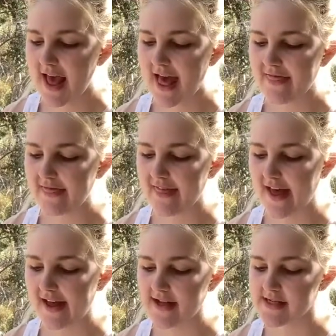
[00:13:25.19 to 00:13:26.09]
and
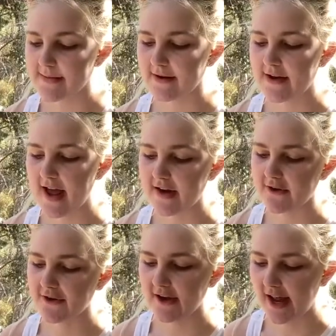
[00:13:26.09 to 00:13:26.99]
that is about
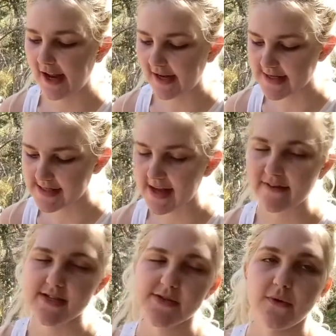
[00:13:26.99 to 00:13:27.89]

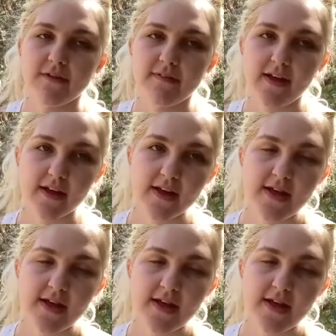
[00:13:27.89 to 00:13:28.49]
987 square feet.